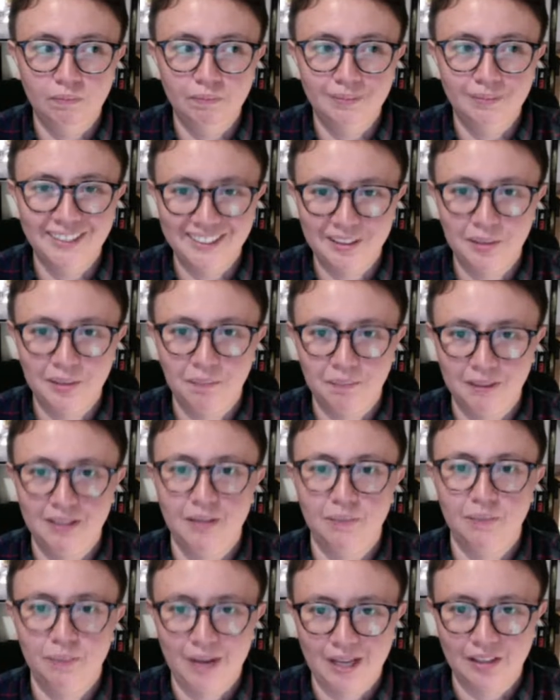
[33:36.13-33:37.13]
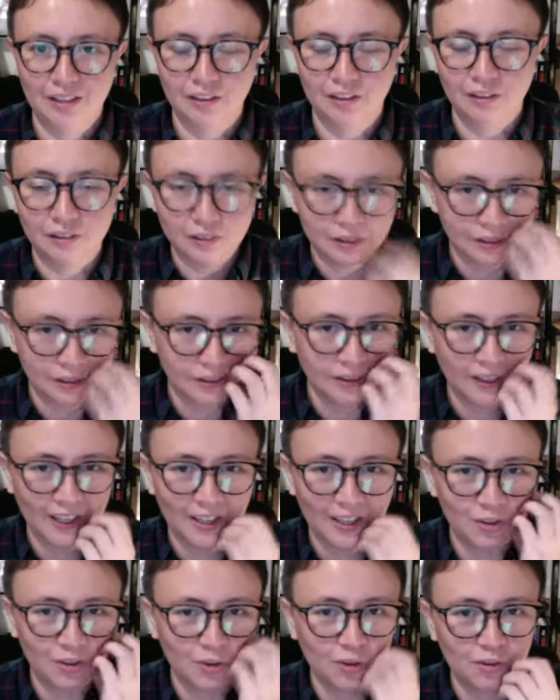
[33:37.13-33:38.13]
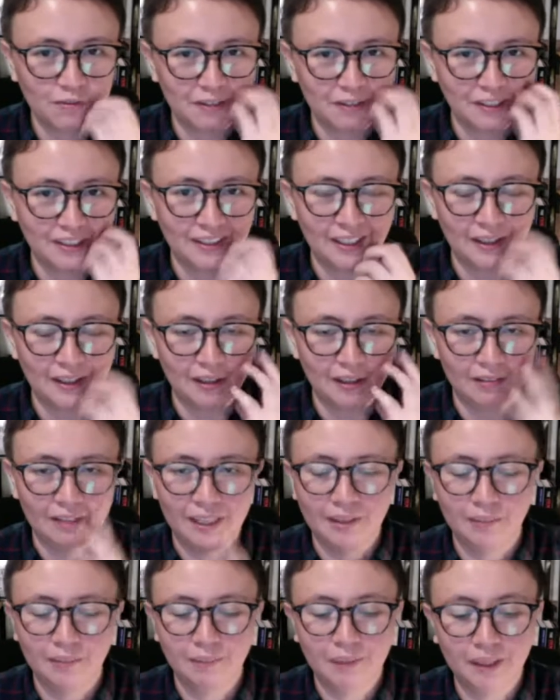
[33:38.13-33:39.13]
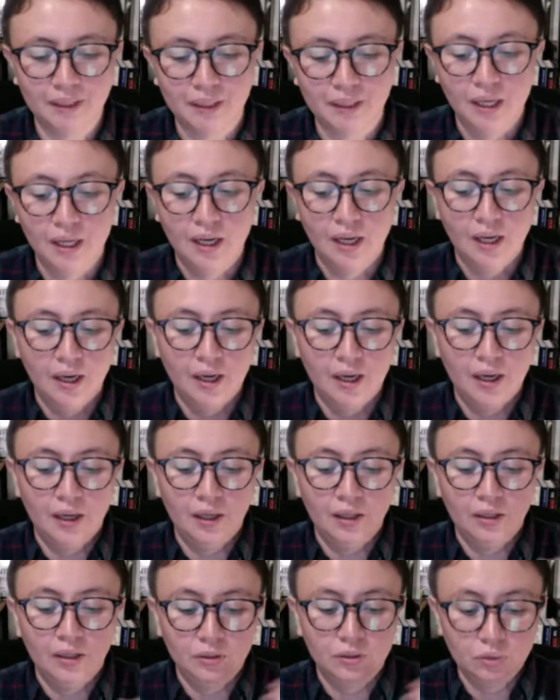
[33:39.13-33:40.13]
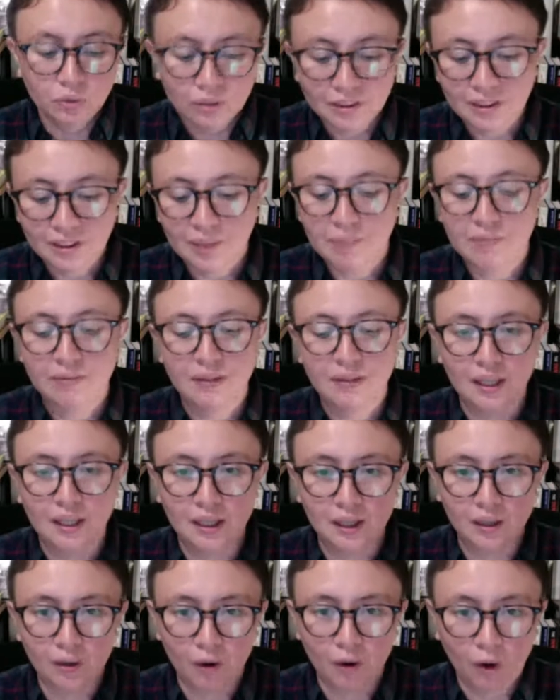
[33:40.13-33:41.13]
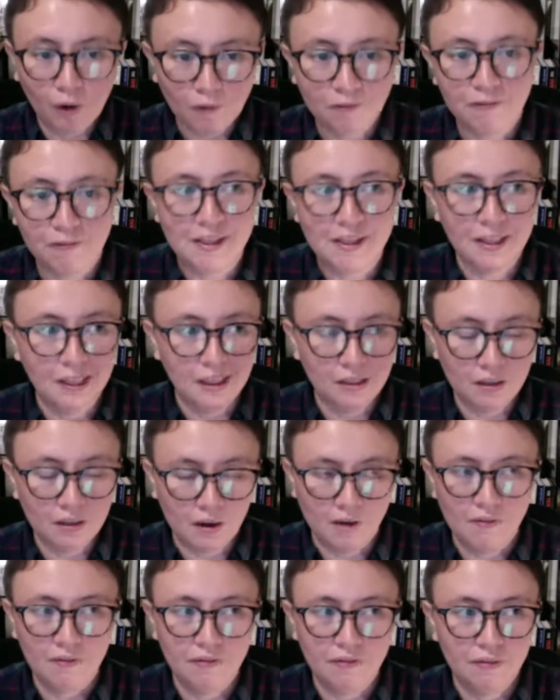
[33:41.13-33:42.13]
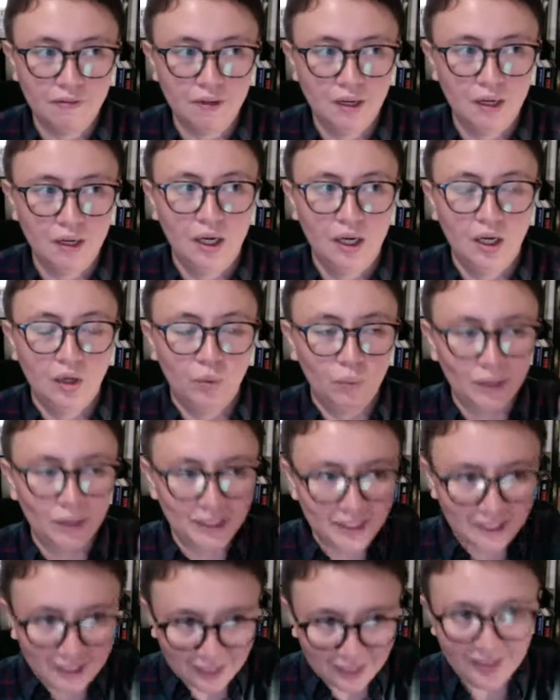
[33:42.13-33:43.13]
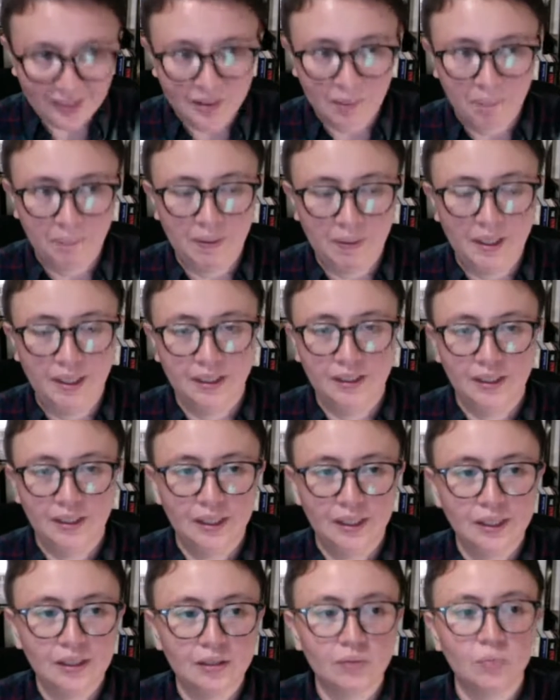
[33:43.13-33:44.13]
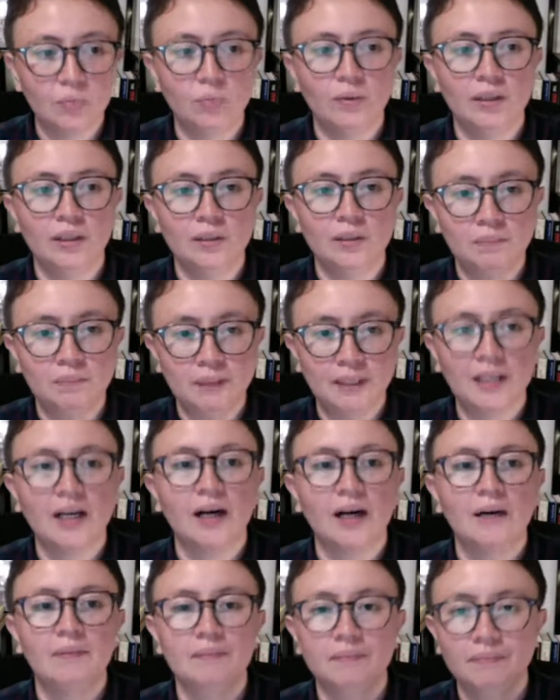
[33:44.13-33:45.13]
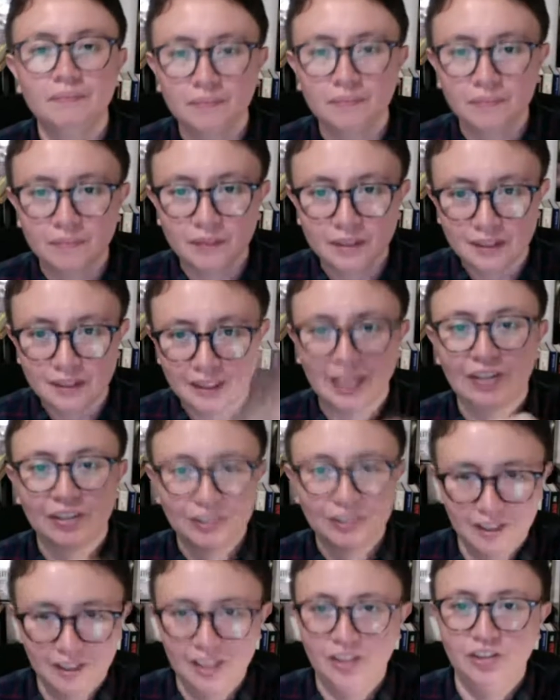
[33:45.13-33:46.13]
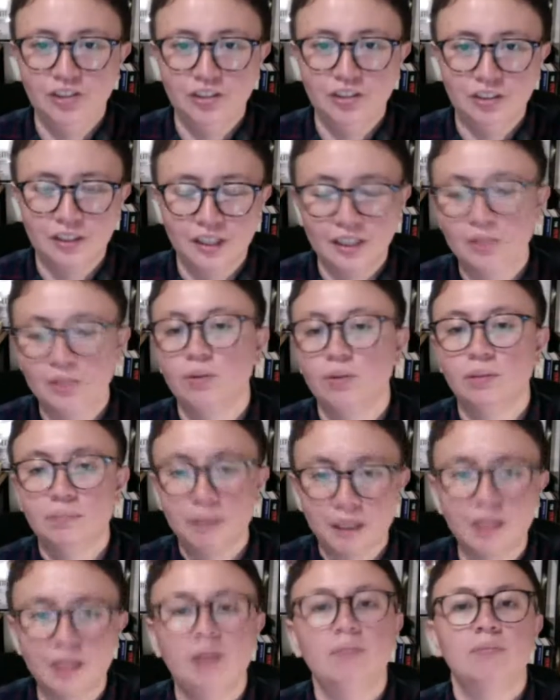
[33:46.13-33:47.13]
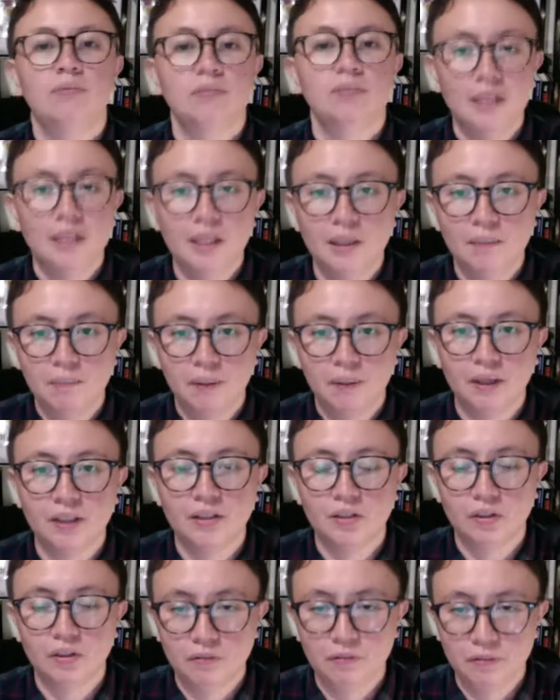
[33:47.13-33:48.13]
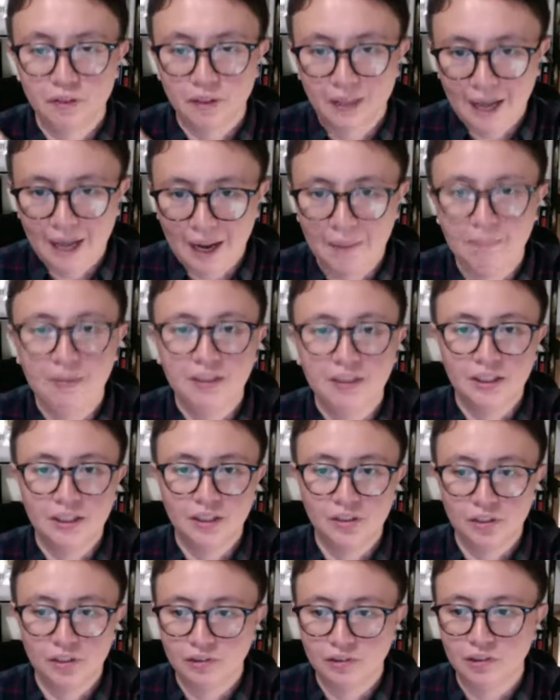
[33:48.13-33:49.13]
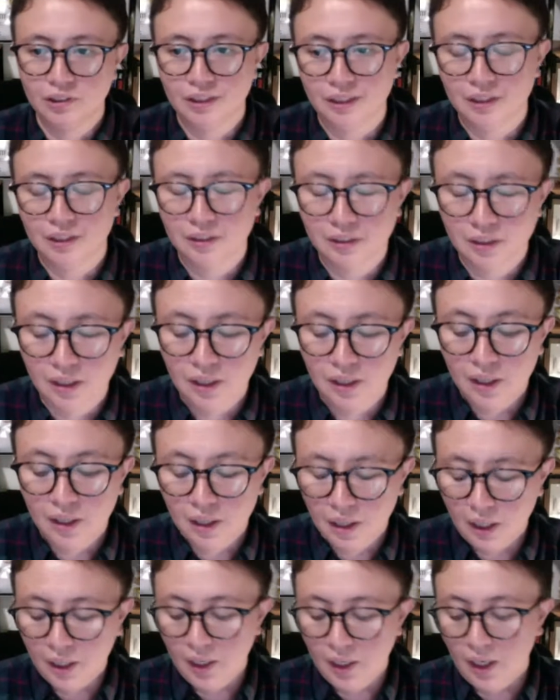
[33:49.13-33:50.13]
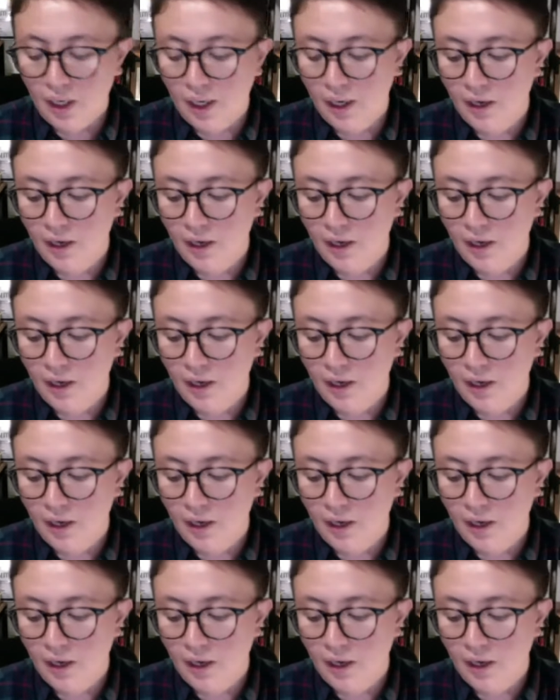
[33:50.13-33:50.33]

discipline and practice. I don't know if I said that right. But do something often enough with discipline, it will become second nature. It will become really part of your habits and your routine.